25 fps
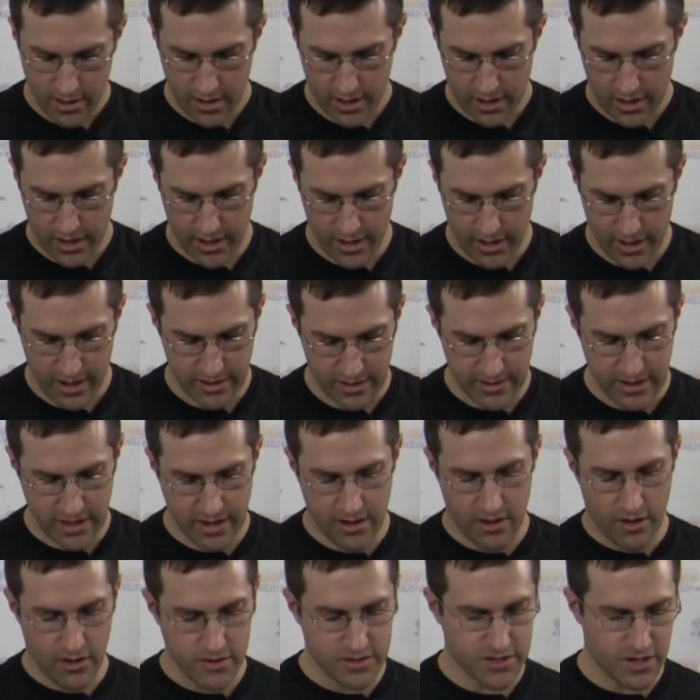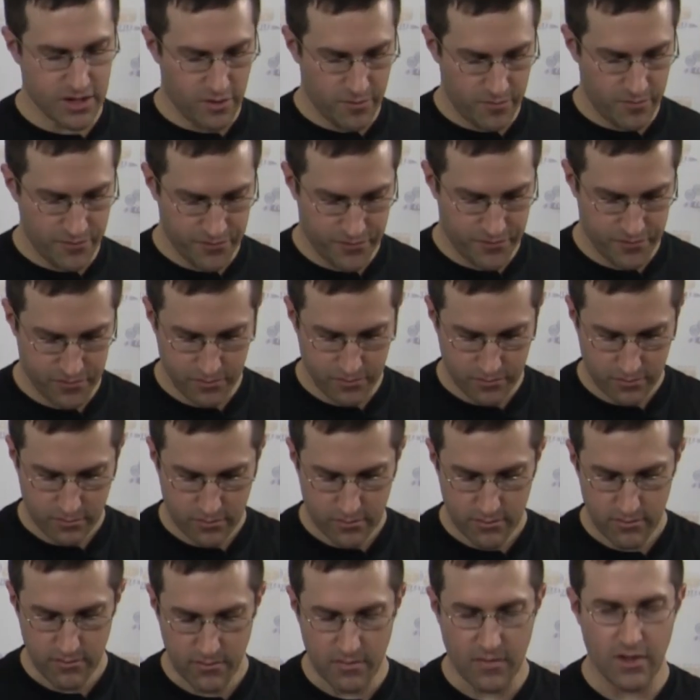Uh, and then also,
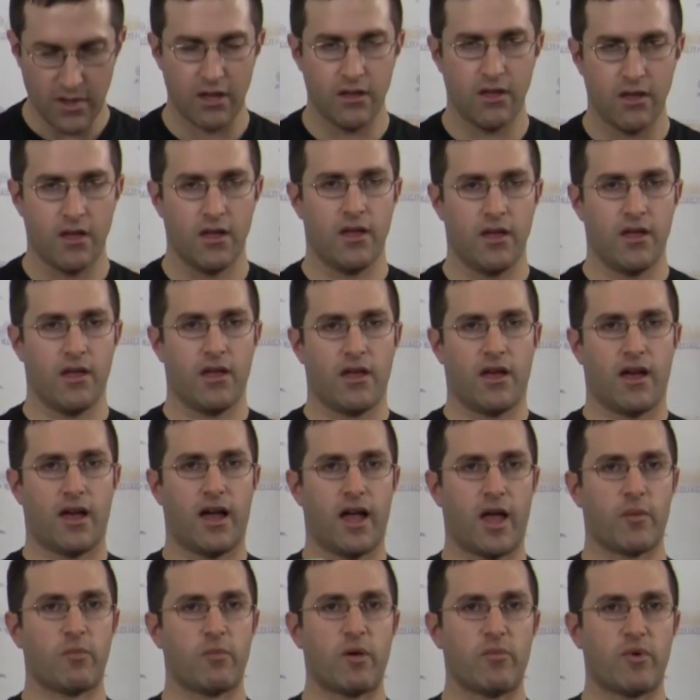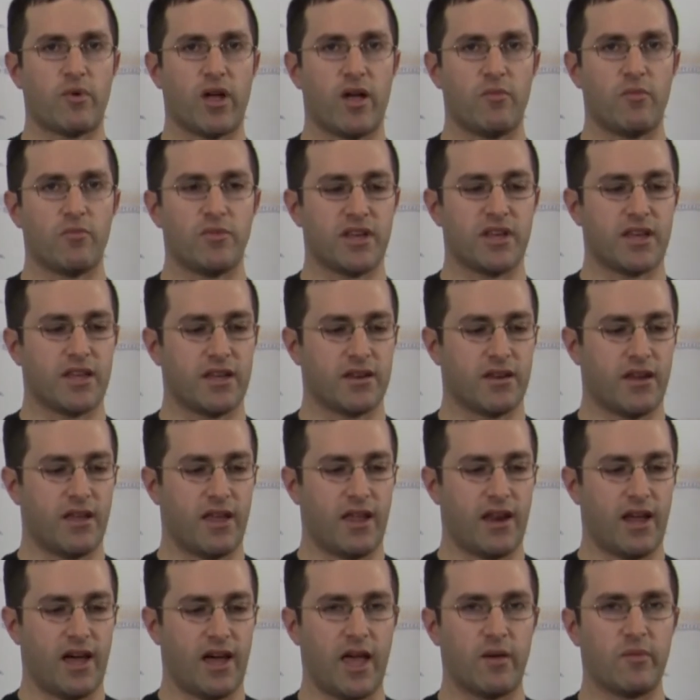I'm Abraham Lincoln,
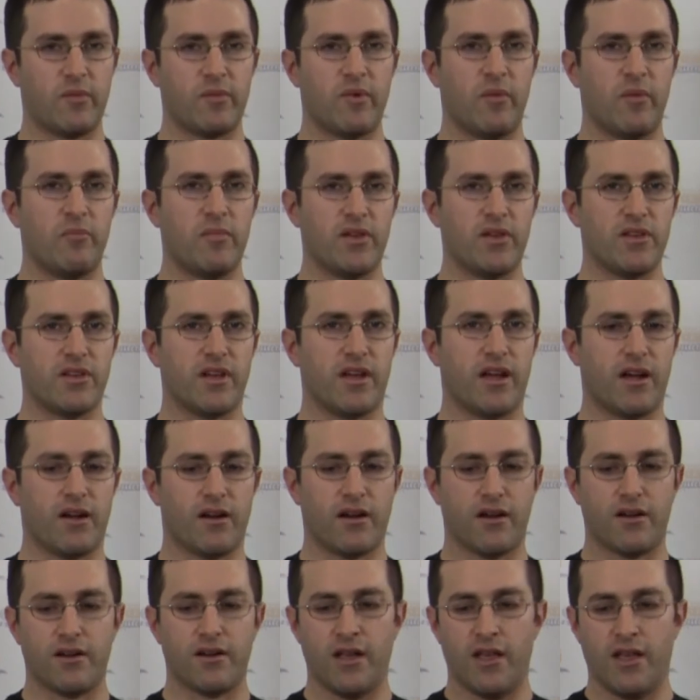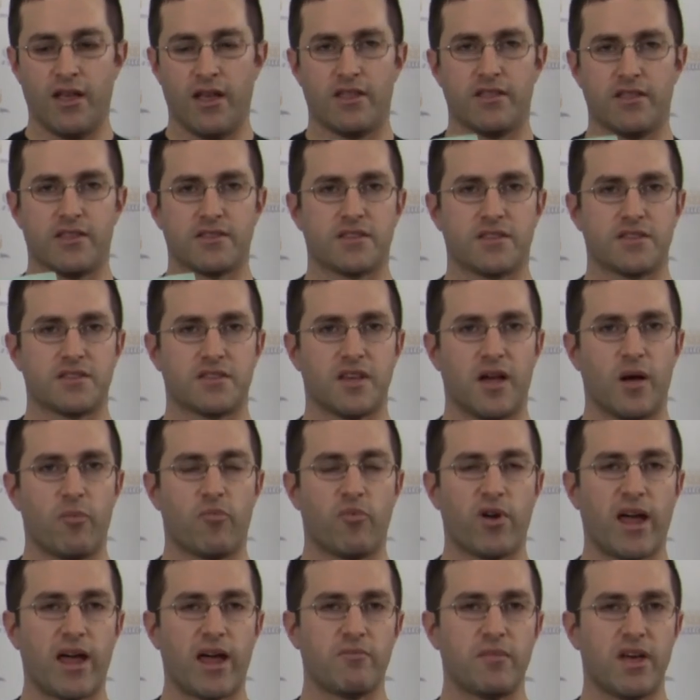and I am Amelia Earhart. This is uh,
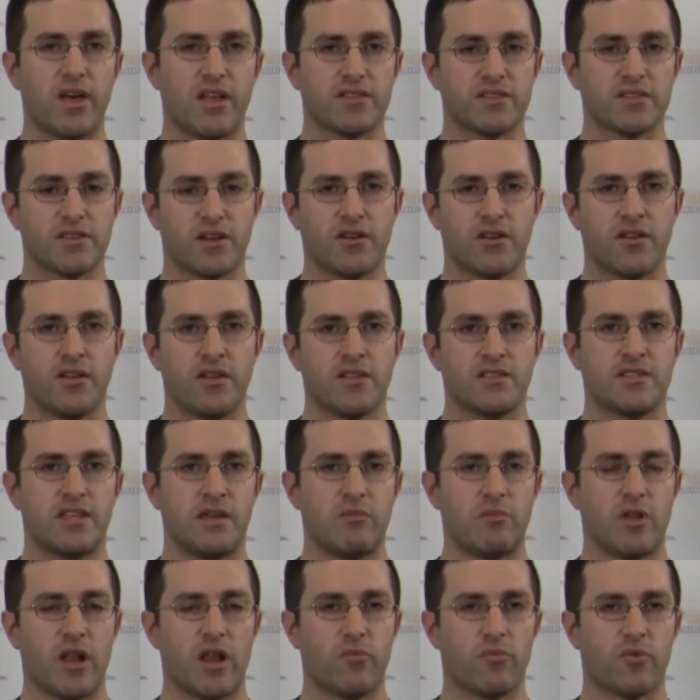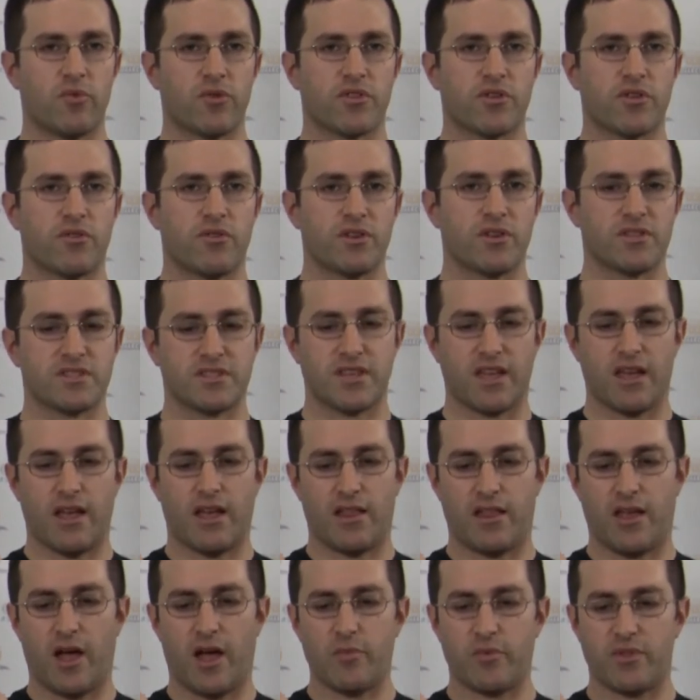Brad Meltzer teaming up with Chris
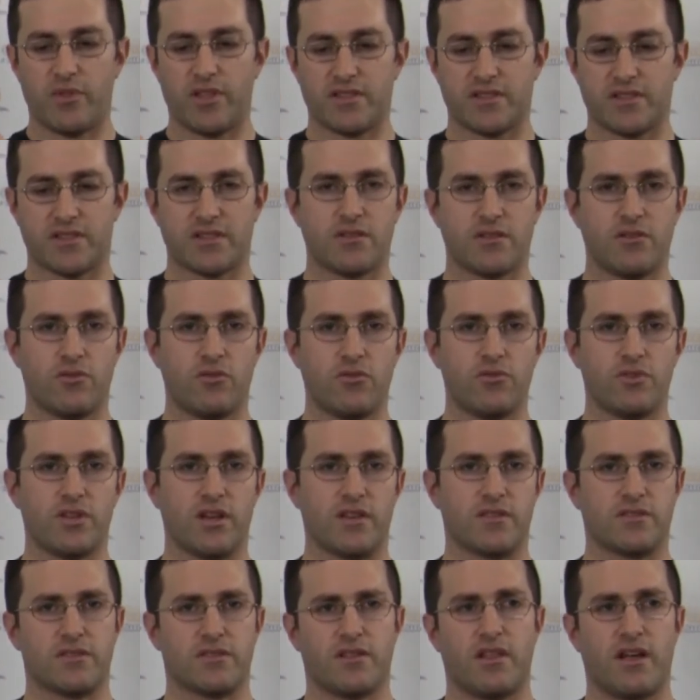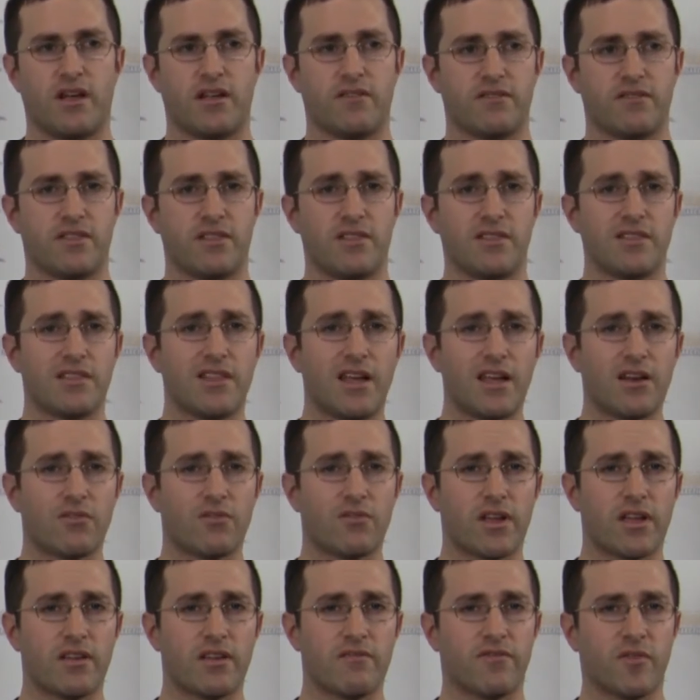Eliopoulos, who does a lot of the
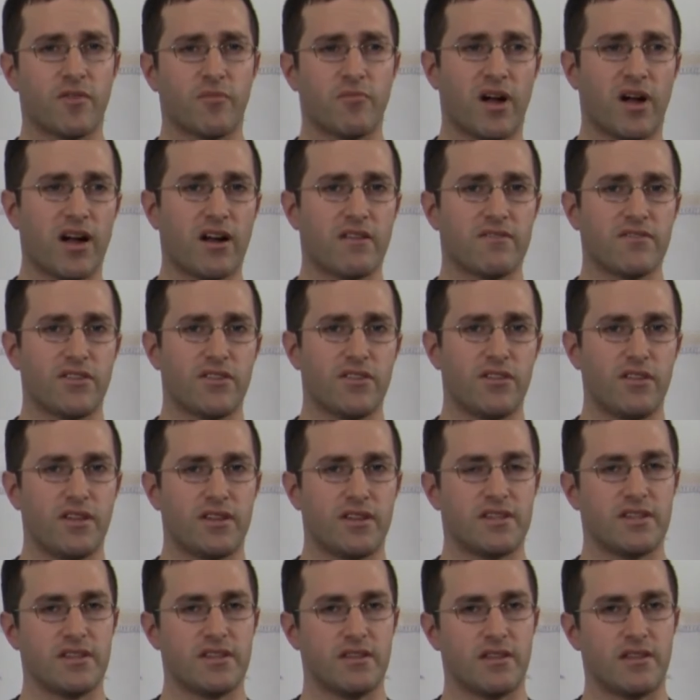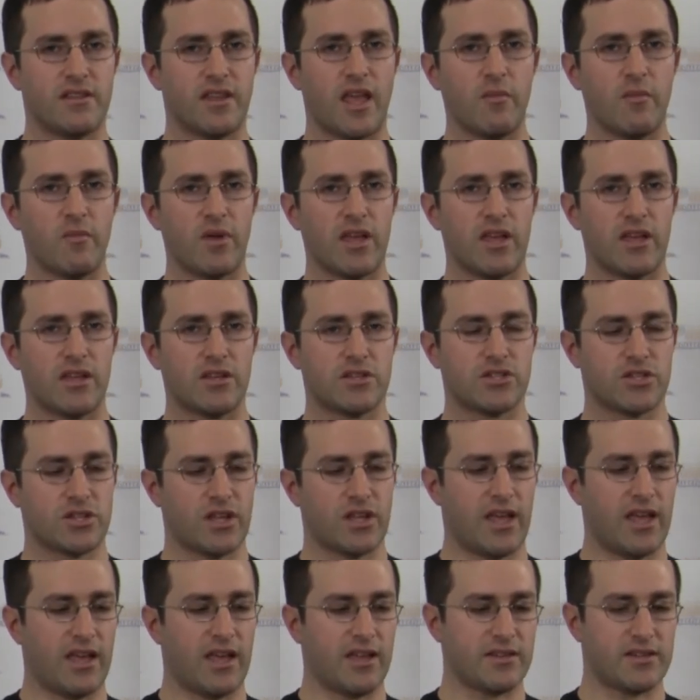lettering for Marvel and, and image
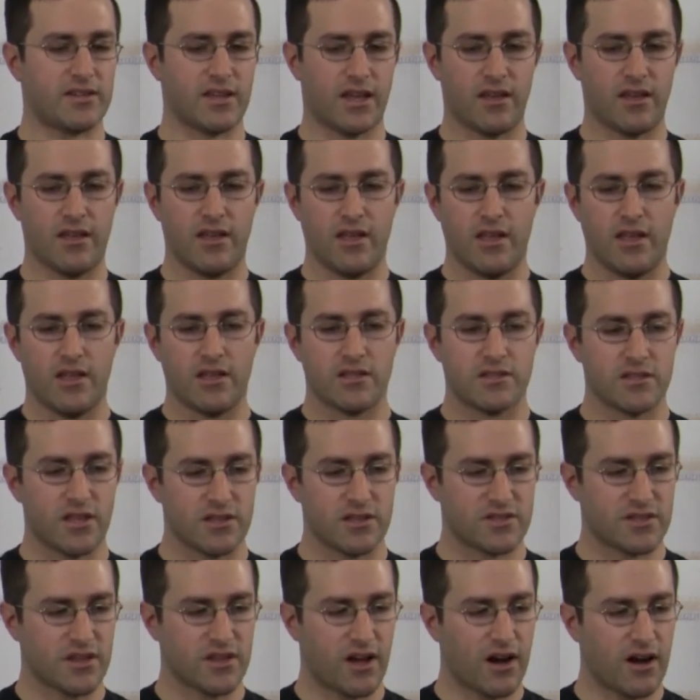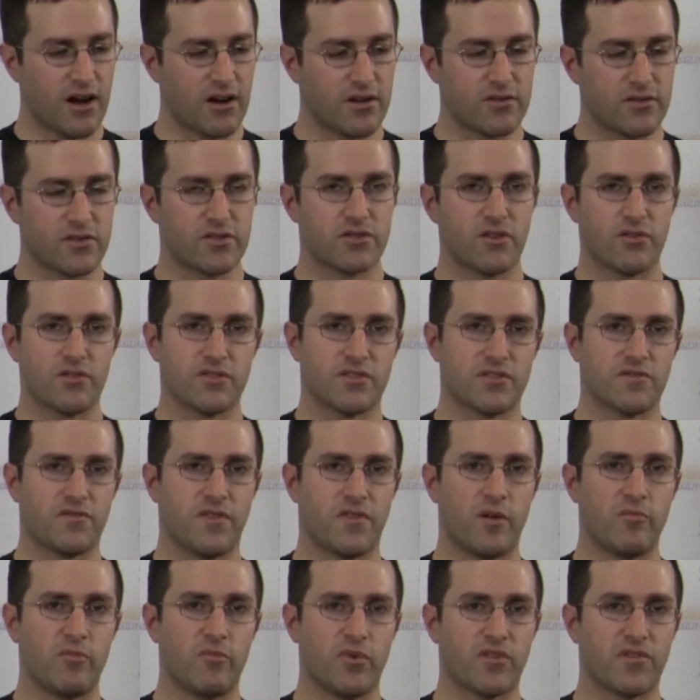and uh, does art. So this is a
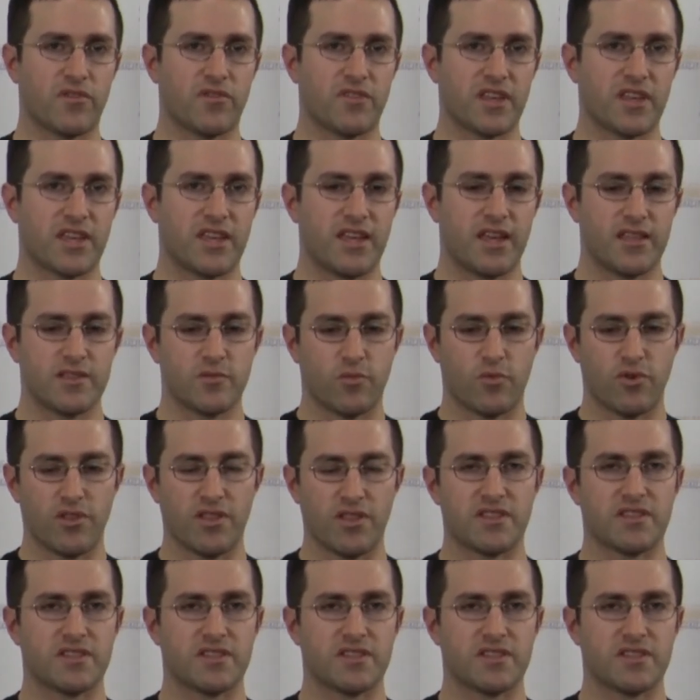fun book for the kids. I'm really